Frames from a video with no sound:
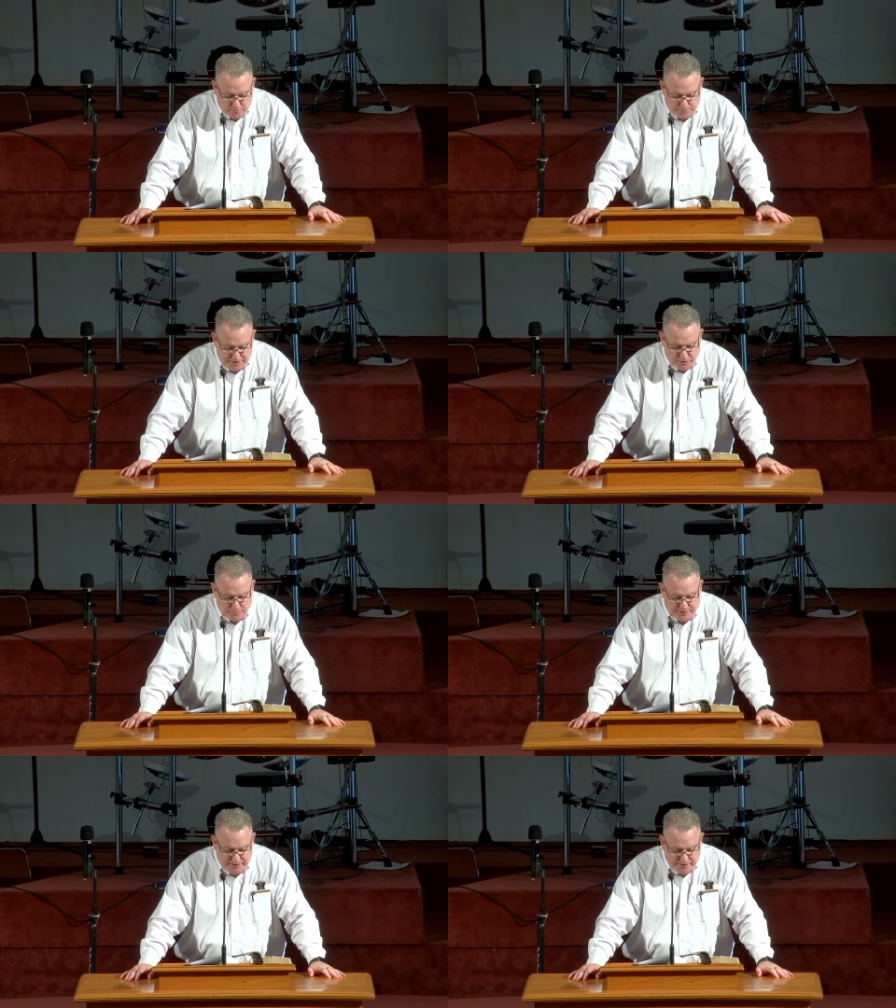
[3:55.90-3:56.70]
Peter
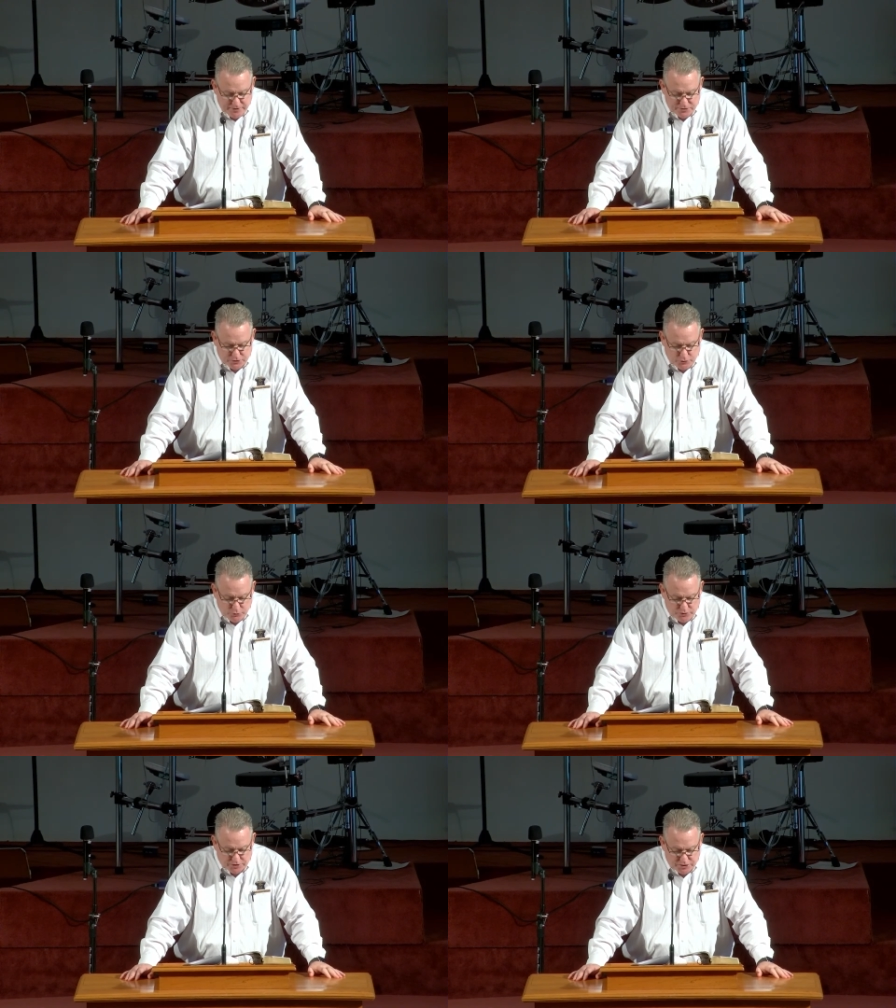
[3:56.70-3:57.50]
begins to
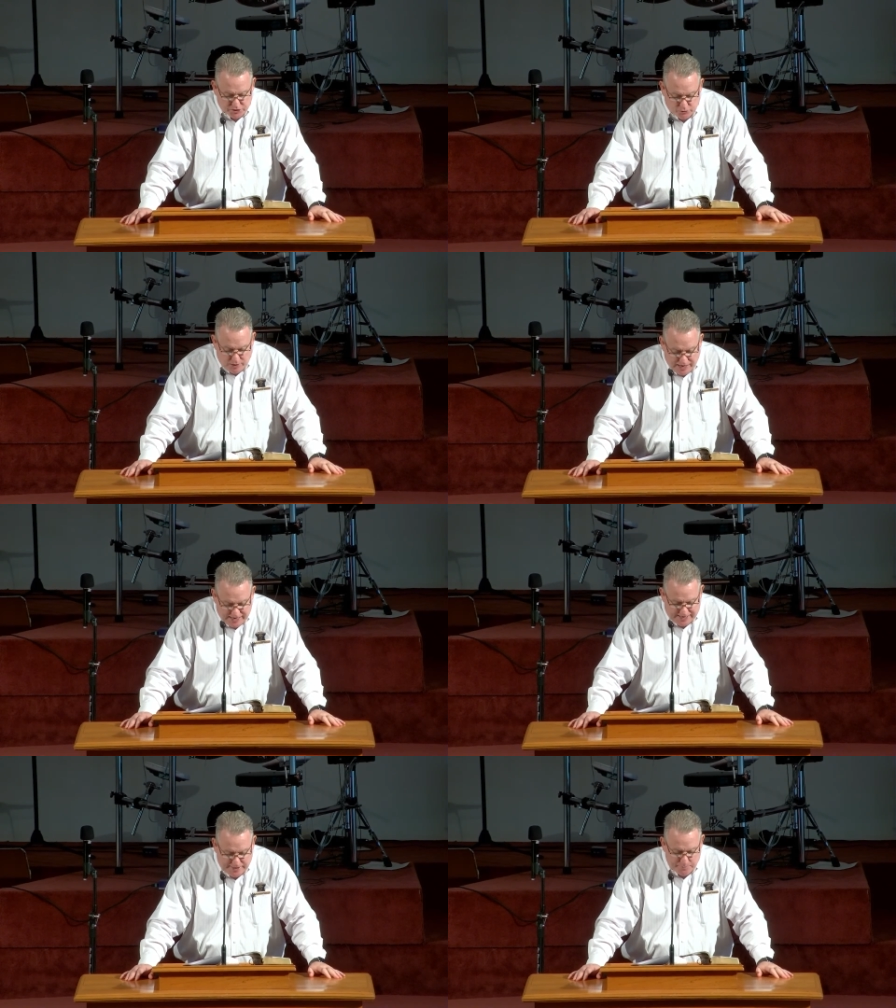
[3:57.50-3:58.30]

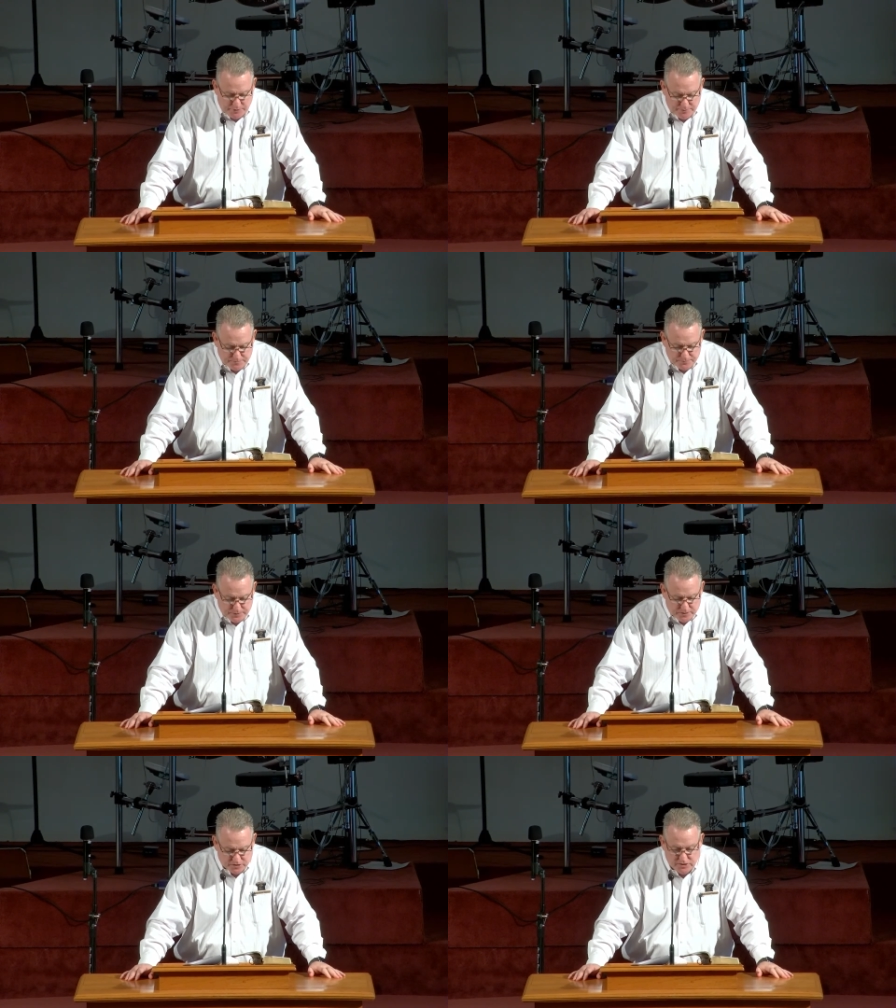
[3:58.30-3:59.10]
describe
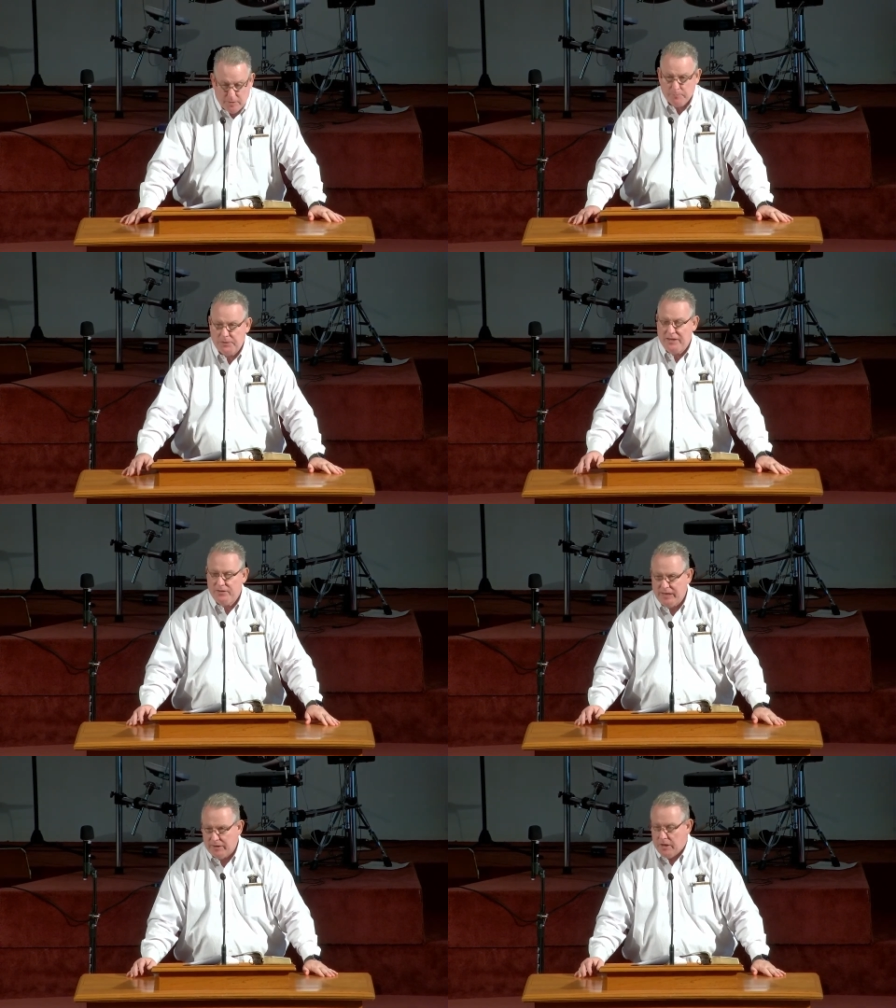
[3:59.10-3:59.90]
something that